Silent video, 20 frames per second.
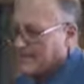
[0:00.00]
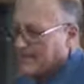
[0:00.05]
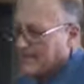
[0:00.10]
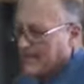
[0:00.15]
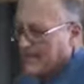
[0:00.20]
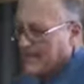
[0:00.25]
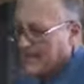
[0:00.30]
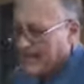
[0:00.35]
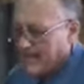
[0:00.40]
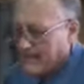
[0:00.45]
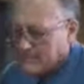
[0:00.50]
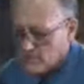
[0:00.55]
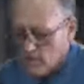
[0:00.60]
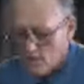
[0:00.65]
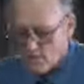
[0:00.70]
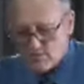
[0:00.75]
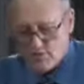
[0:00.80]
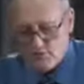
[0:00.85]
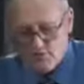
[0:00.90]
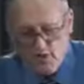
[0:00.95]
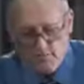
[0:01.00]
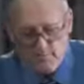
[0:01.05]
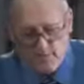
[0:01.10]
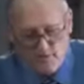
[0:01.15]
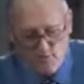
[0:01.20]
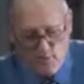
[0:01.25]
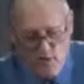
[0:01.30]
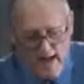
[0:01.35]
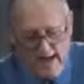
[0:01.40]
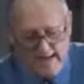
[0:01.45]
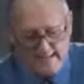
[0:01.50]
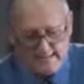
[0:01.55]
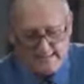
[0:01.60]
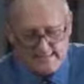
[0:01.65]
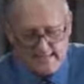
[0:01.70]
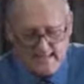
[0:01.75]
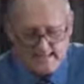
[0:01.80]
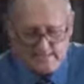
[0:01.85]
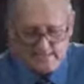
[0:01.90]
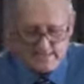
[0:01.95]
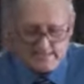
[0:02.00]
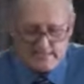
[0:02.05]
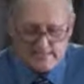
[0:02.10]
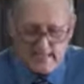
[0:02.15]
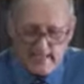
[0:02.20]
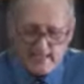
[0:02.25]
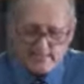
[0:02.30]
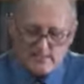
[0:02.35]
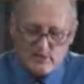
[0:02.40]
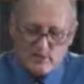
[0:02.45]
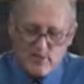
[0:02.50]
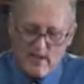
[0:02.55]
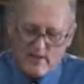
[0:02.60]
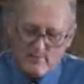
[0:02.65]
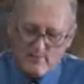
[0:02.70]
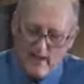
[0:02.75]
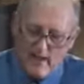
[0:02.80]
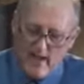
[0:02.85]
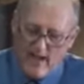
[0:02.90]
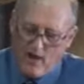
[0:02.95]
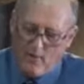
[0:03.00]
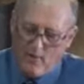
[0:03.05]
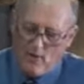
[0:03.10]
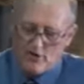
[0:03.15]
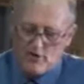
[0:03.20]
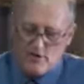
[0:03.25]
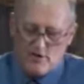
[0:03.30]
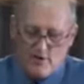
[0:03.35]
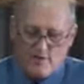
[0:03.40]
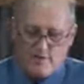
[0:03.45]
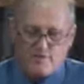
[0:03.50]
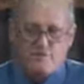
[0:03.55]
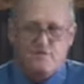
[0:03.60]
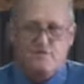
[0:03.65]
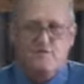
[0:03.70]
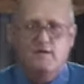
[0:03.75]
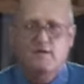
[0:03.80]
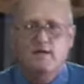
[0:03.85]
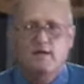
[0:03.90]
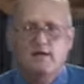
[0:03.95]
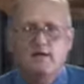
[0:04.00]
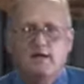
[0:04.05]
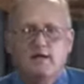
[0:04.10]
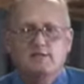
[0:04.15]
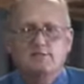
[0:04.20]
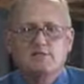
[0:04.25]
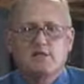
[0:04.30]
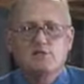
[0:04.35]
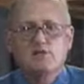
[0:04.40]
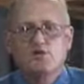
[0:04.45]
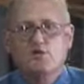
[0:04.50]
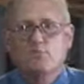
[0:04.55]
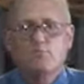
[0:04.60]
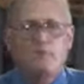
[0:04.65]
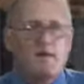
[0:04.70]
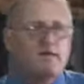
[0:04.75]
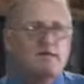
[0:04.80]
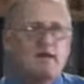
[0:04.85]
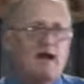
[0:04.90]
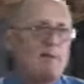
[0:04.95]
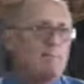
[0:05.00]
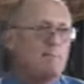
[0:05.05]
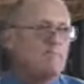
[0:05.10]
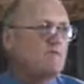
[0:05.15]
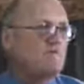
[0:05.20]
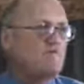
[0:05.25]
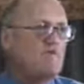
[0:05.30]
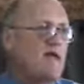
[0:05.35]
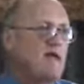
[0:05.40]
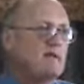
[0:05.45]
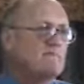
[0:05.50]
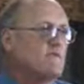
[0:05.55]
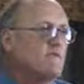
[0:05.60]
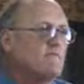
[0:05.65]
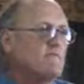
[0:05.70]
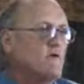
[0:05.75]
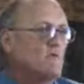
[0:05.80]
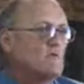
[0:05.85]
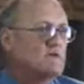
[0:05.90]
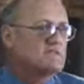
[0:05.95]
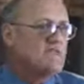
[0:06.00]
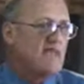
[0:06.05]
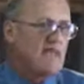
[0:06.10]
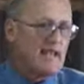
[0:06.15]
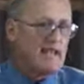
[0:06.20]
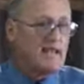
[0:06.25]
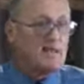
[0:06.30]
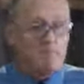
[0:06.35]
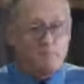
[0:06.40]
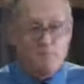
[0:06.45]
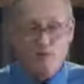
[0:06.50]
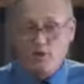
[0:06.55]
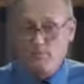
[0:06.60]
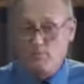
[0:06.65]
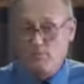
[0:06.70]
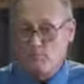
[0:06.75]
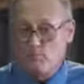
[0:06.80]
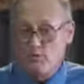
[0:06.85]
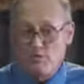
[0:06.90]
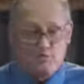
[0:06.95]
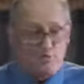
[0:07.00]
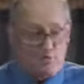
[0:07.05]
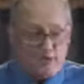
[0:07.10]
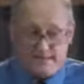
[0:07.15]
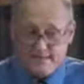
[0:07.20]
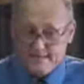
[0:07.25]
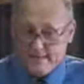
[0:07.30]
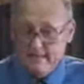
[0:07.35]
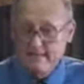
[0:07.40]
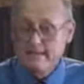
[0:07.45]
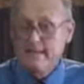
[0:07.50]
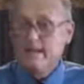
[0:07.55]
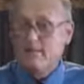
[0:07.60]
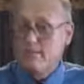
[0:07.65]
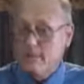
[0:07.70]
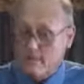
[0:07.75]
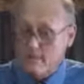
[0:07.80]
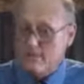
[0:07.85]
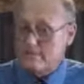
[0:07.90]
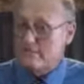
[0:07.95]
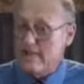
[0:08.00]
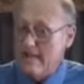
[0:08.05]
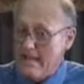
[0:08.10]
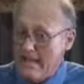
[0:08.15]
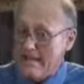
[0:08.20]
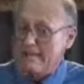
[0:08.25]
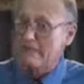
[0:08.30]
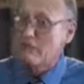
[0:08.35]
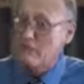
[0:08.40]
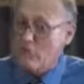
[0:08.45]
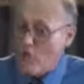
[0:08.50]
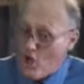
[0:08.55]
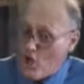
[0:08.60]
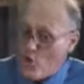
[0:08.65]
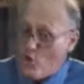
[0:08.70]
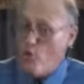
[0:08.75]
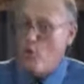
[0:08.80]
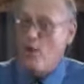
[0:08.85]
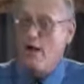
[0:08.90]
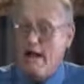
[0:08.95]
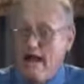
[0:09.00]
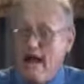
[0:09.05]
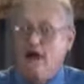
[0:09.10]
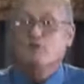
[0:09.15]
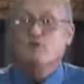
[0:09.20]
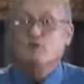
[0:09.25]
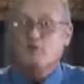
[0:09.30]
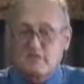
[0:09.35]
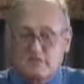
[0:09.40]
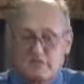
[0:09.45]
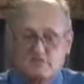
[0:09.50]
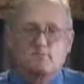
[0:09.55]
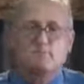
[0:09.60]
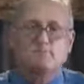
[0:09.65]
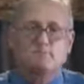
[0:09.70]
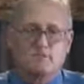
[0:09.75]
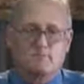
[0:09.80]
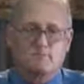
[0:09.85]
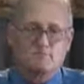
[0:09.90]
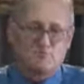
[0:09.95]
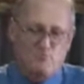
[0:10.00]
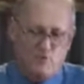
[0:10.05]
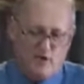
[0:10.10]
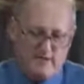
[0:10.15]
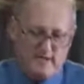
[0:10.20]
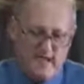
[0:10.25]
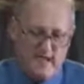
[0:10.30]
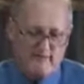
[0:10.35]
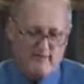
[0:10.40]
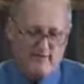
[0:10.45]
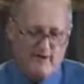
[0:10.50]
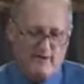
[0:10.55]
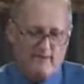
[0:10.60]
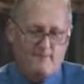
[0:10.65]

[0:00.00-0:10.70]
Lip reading: Dr. Robin White, and she said to him, how on earth did you pick up the fact that there was any problem with Peter because I had no outward symptoms whatever?